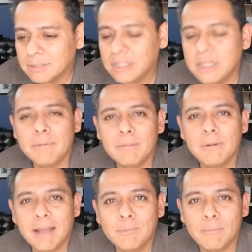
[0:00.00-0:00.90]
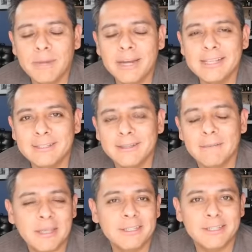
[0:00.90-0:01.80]
city people have more money, so I
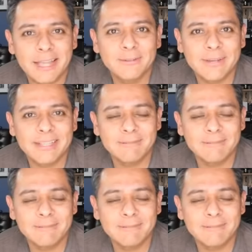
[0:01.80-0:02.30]
bet you that's why